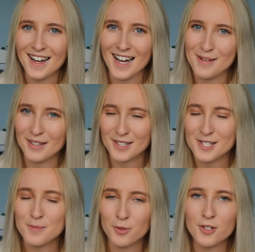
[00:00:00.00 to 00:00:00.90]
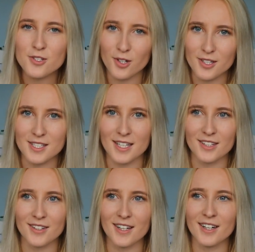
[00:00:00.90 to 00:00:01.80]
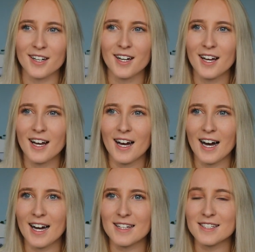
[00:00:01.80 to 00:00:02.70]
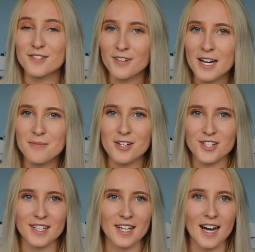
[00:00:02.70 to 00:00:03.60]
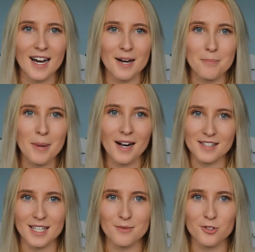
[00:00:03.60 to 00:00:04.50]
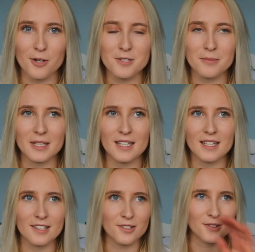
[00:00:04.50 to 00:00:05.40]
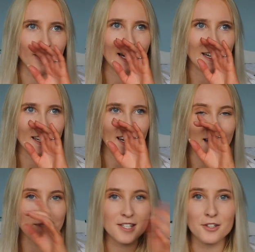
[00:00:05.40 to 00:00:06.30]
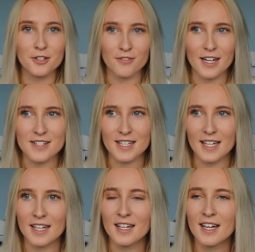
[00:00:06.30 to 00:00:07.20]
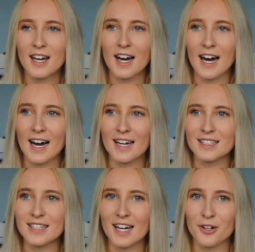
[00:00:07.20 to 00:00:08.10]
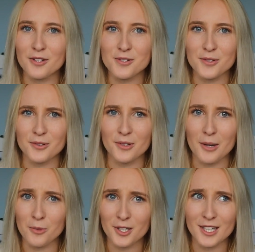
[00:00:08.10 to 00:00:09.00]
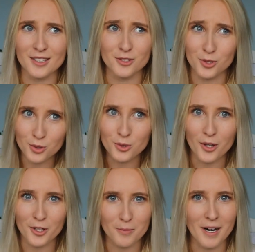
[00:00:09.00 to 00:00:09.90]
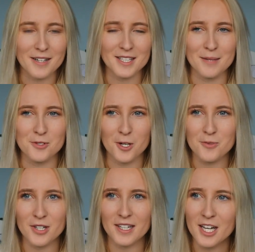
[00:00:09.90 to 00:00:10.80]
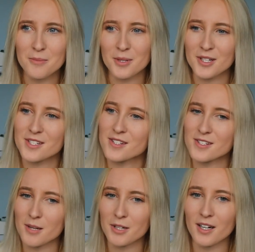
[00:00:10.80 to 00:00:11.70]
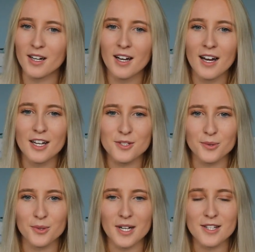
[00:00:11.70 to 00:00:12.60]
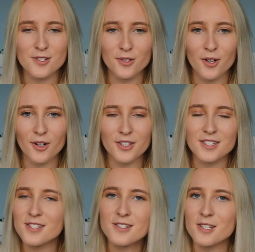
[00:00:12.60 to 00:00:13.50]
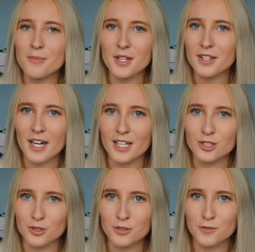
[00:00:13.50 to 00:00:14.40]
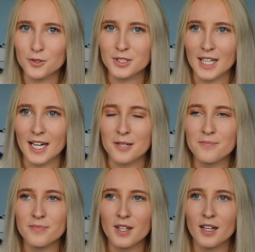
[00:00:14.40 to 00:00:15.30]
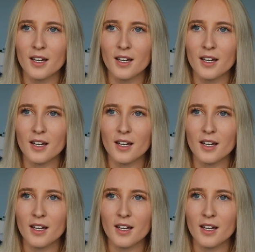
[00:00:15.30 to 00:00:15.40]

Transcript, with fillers: I'm like a sports content creator, and it's very much like a part-time job to me. You know, I, I'm still at university, and I also am working two other part-time jobs right now because it's the summer. So it's not, this isn't something that I do full-time.